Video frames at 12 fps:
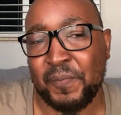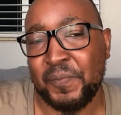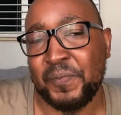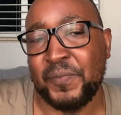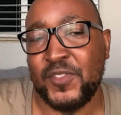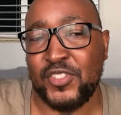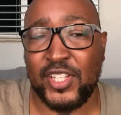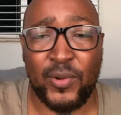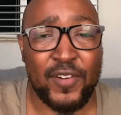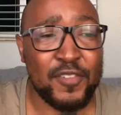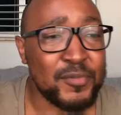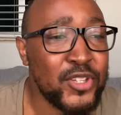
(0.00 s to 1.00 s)
stay away
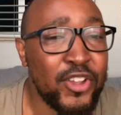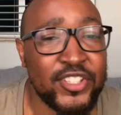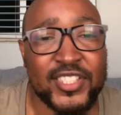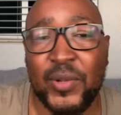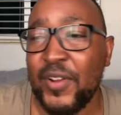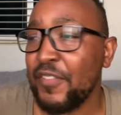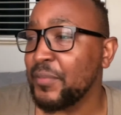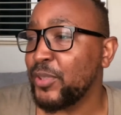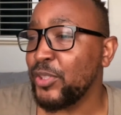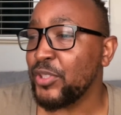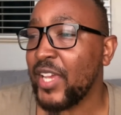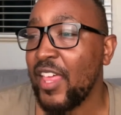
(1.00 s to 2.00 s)
from church, stay away from social
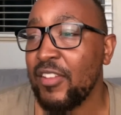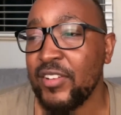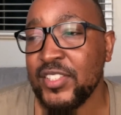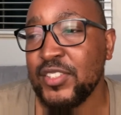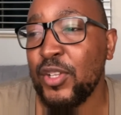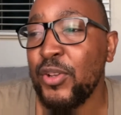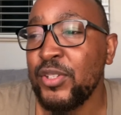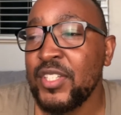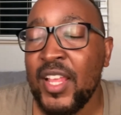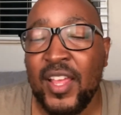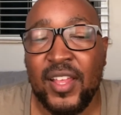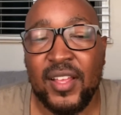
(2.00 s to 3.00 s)
gatherings.
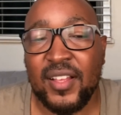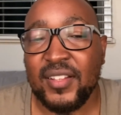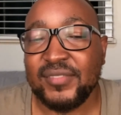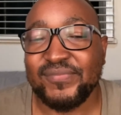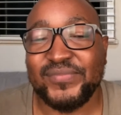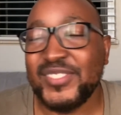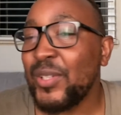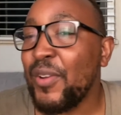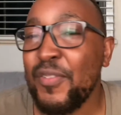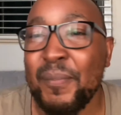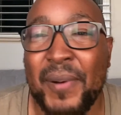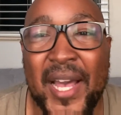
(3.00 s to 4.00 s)
Stay away from
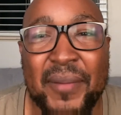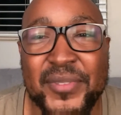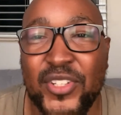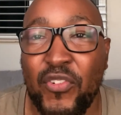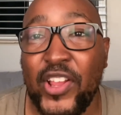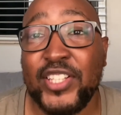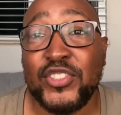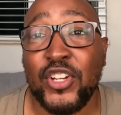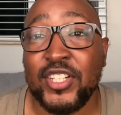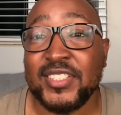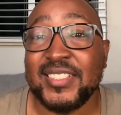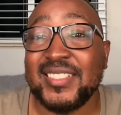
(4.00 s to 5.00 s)
pubs and restaurants.
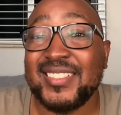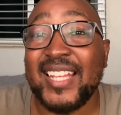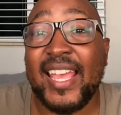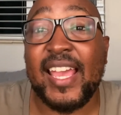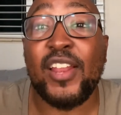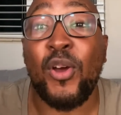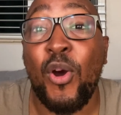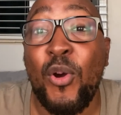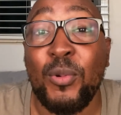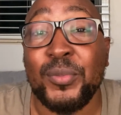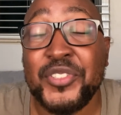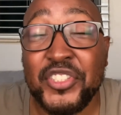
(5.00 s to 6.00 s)
Stay at home.
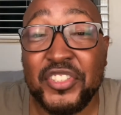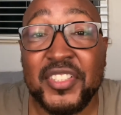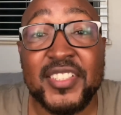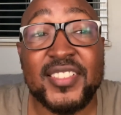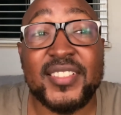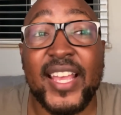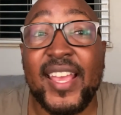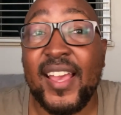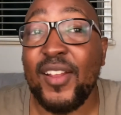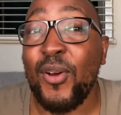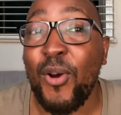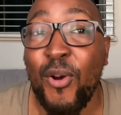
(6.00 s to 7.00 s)
Just stay at
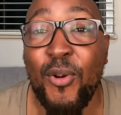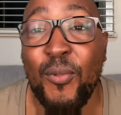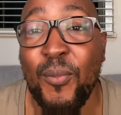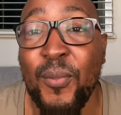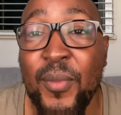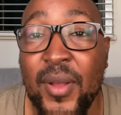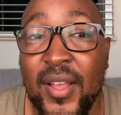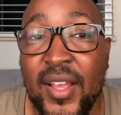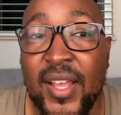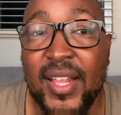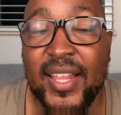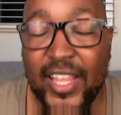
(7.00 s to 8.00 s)
home.
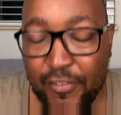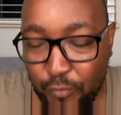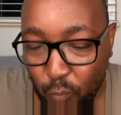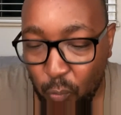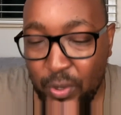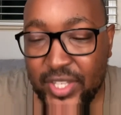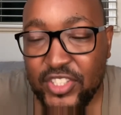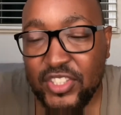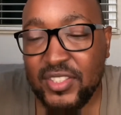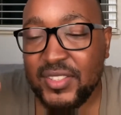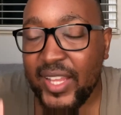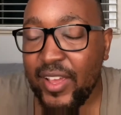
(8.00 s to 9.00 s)
If we just
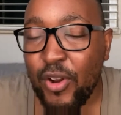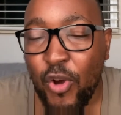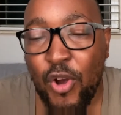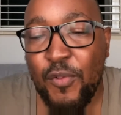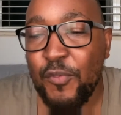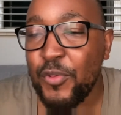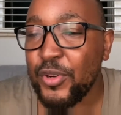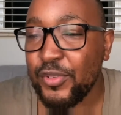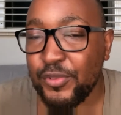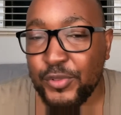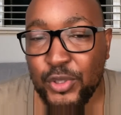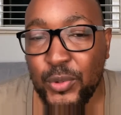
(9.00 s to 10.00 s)
stay at home for a
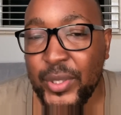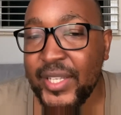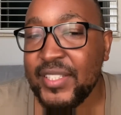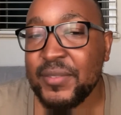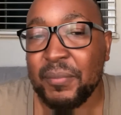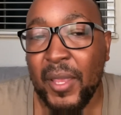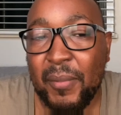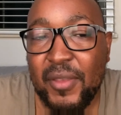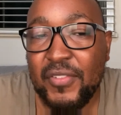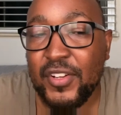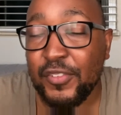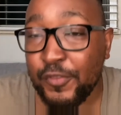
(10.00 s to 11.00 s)
few weeks, maybe even a
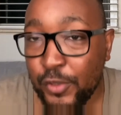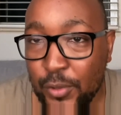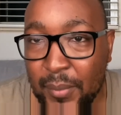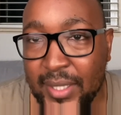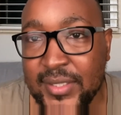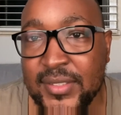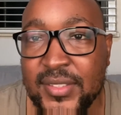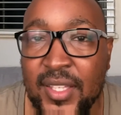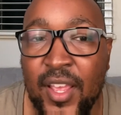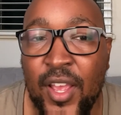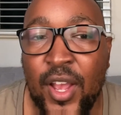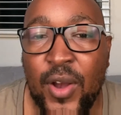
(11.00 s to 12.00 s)
few months,
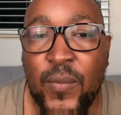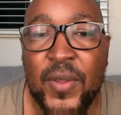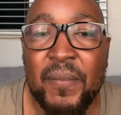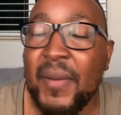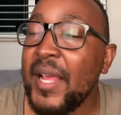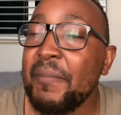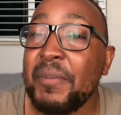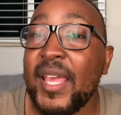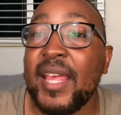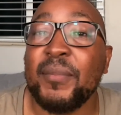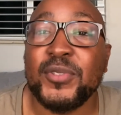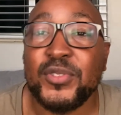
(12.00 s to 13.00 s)
we might be able
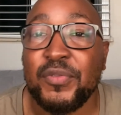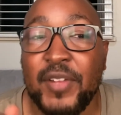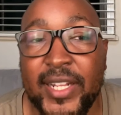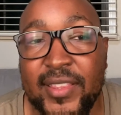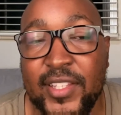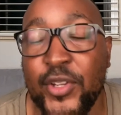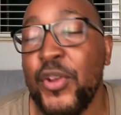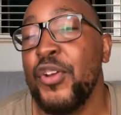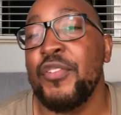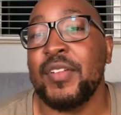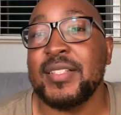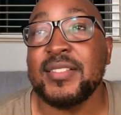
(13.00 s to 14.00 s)
to flatten the curve
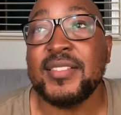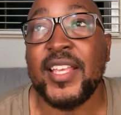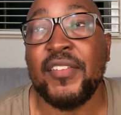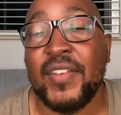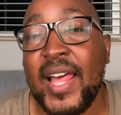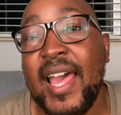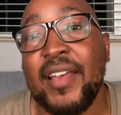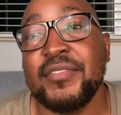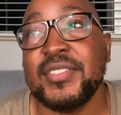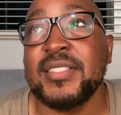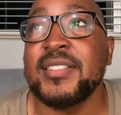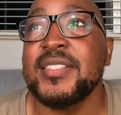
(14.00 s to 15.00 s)
and save lives and
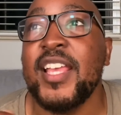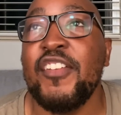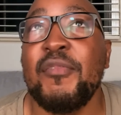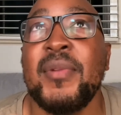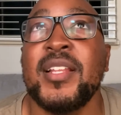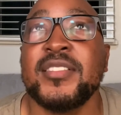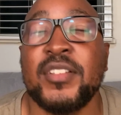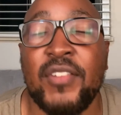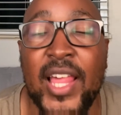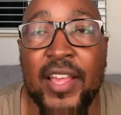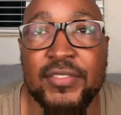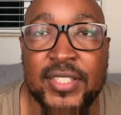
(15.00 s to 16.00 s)
save millions of
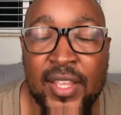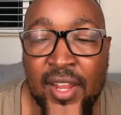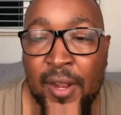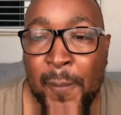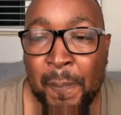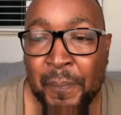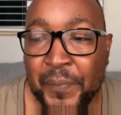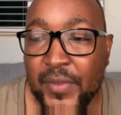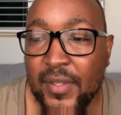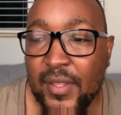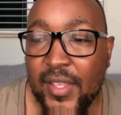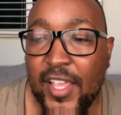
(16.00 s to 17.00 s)
lives.
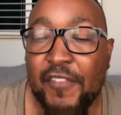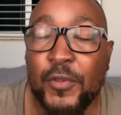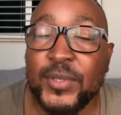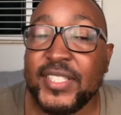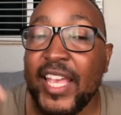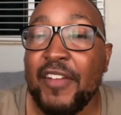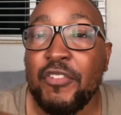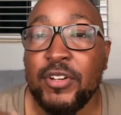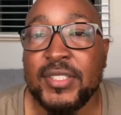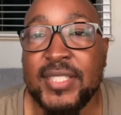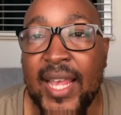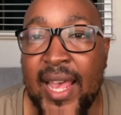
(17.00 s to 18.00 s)
If there was ever a
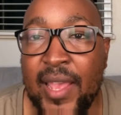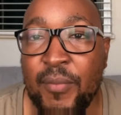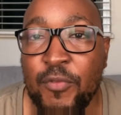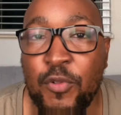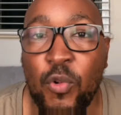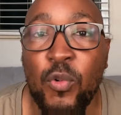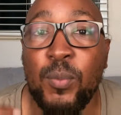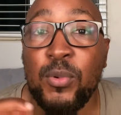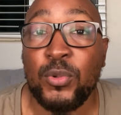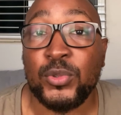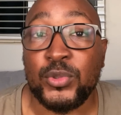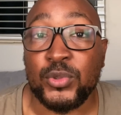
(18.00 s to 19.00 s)
time for
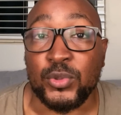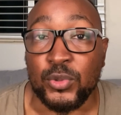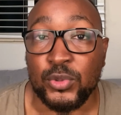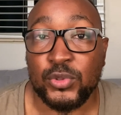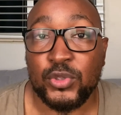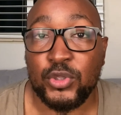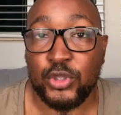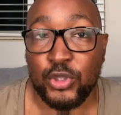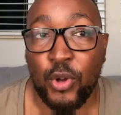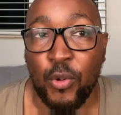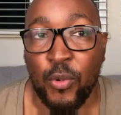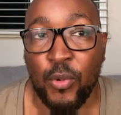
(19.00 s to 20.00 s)
Ubuntu to show,